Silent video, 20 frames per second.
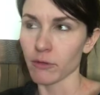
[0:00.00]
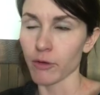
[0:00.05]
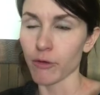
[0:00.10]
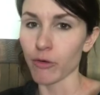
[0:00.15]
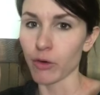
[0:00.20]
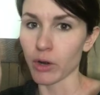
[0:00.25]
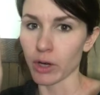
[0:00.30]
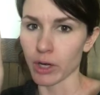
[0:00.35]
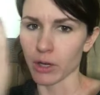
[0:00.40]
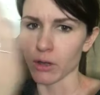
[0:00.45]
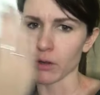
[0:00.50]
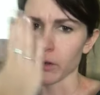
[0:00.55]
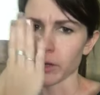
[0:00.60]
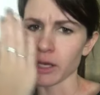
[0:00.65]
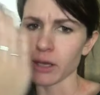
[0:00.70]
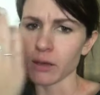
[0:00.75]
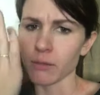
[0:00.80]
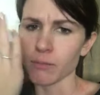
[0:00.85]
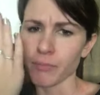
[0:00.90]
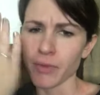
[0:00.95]

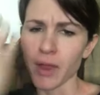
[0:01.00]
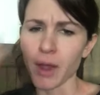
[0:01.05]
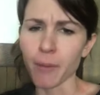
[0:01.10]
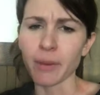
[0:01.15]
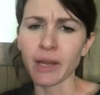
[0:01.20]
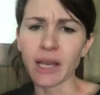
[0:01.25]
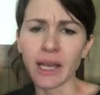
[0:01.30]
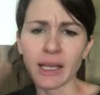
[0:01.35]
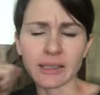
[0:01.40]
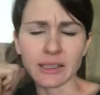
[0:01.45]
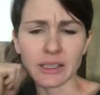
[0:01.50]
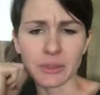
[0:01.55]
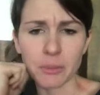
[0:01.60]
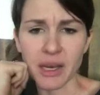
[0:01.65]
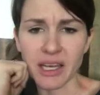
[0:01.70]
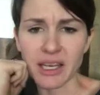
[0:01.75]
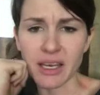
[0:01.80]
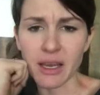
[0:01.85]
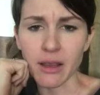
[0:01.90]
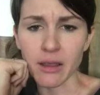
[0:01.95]
vertically up against
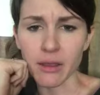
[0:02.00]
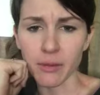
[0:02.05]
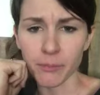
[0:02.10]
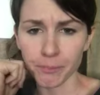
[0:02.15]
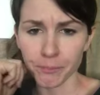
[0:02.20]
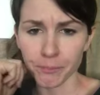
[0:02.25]
my teeth.